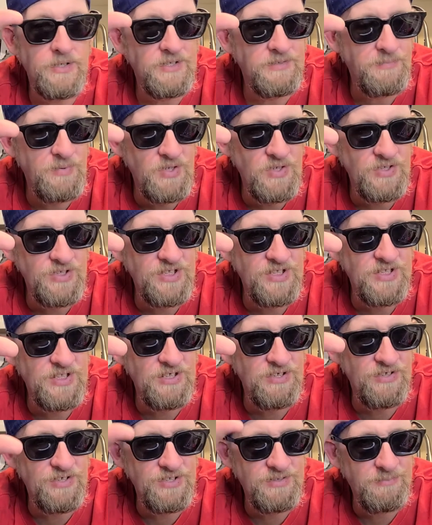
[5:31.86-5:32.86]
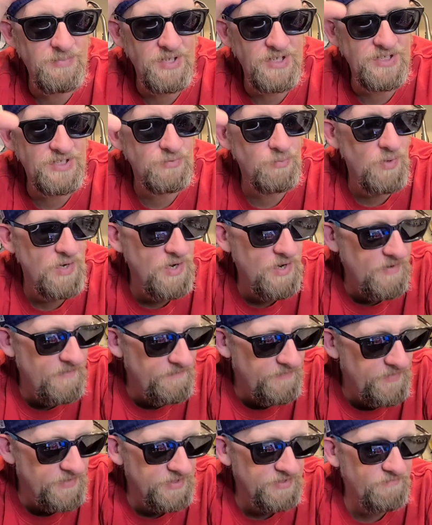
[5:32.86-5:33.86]
a conspiracy theorist, but I swear
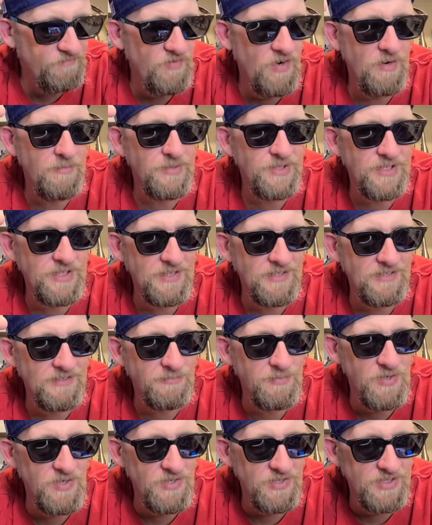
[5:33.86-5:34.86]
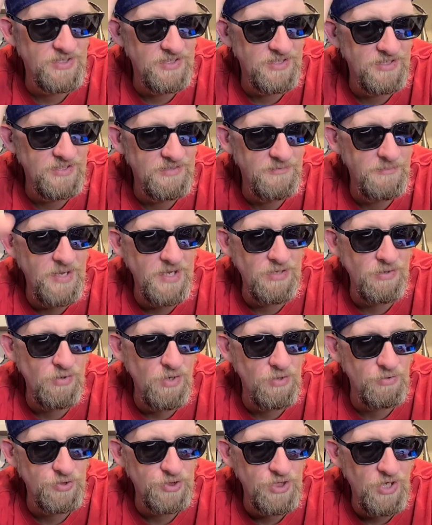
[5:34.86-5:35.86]
there's a pharmacy conspiracy to make you
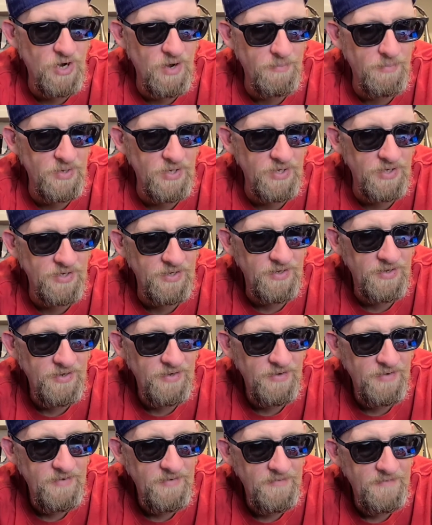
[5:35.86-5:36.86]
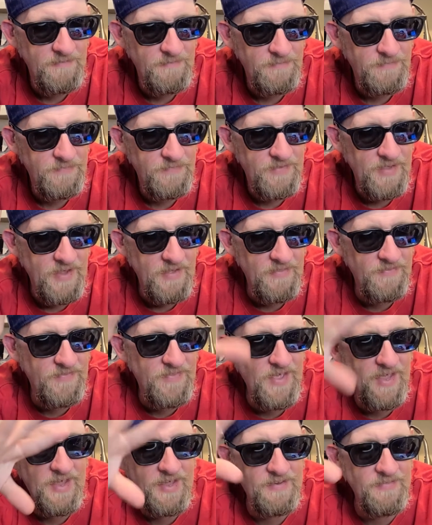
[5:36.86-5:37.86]
go shopping and
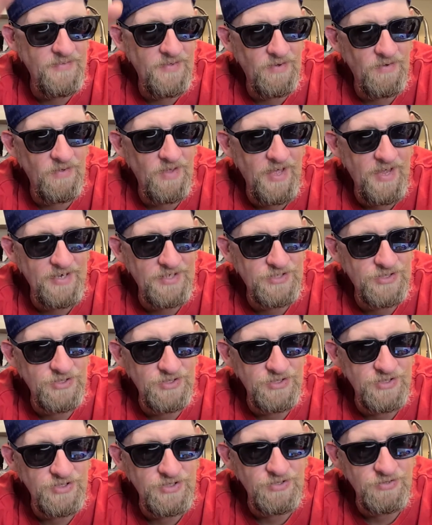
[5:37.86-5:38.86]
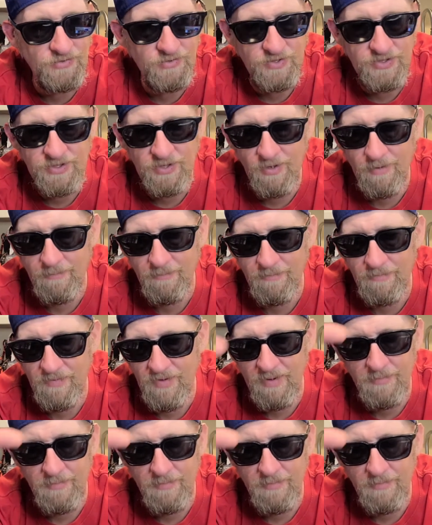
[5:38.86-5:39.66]
then they'll actually do something.